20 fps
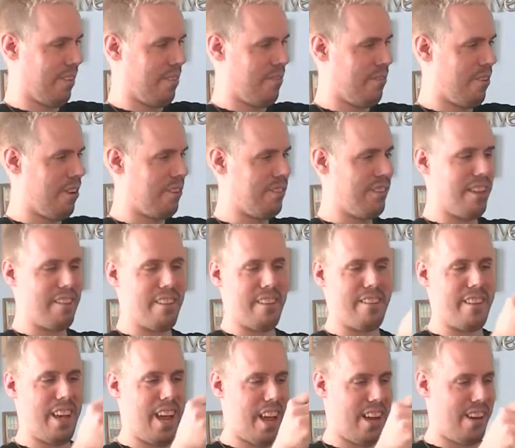first there's a
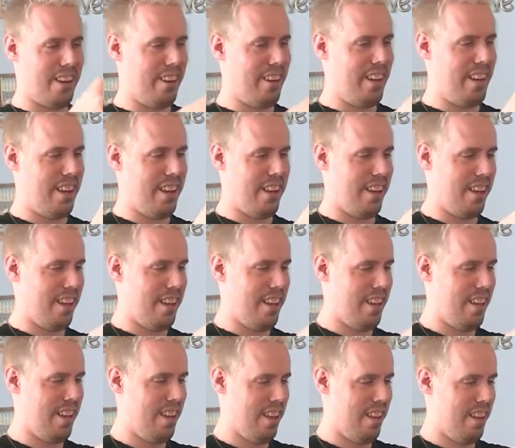tag on here
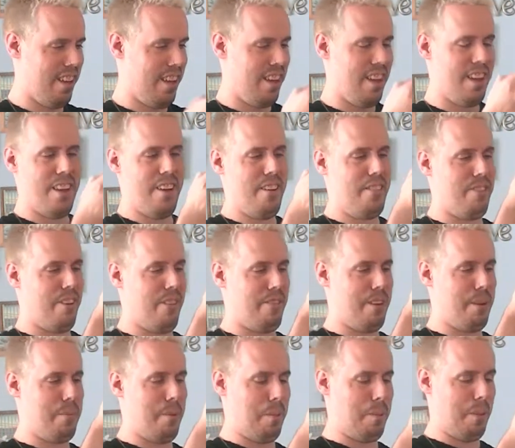from
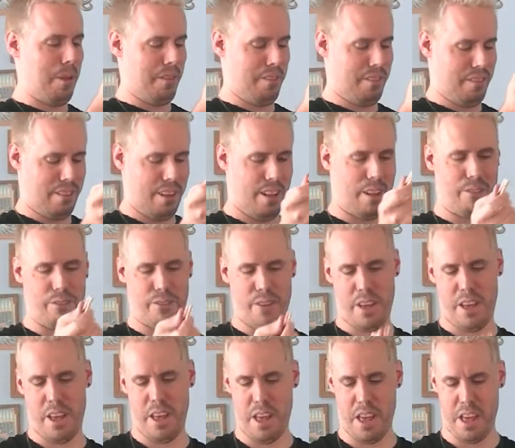Midweather itself.
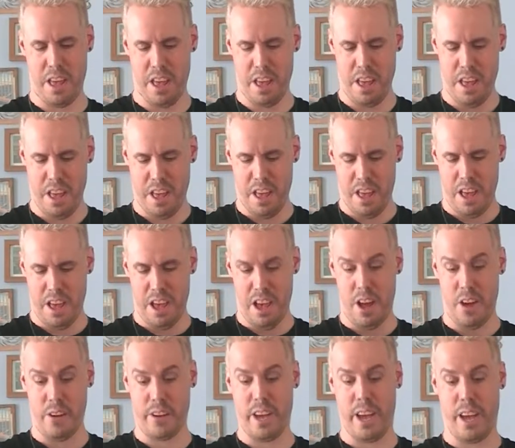
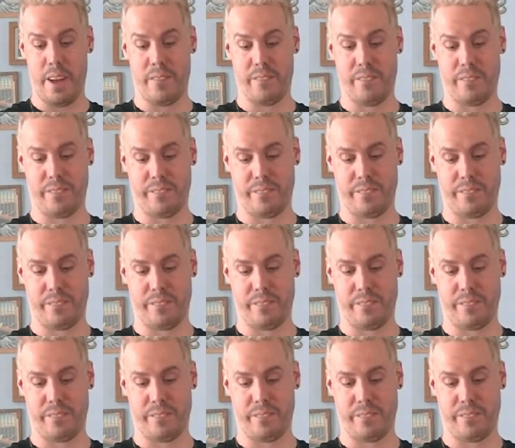Okay,